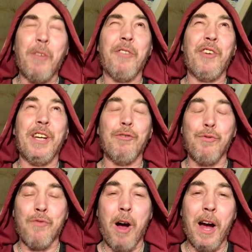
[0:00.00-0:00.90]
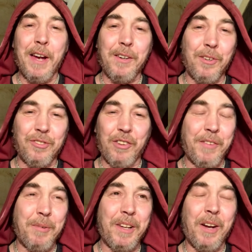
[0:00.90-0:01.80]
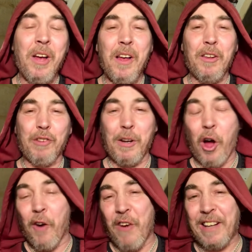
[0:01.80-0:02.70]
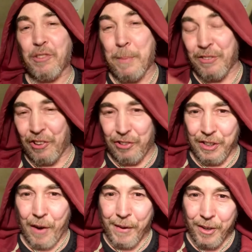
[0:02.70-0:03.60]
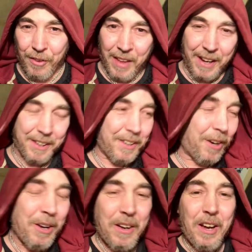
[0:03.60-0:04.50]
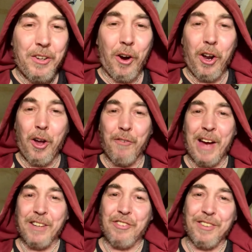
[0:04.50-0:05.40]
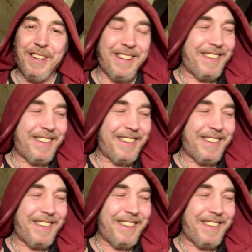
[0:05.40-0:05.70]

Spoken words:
I think it was Ryan or something. You know, there's a lot of exposition going on there. You know, not a lot of action.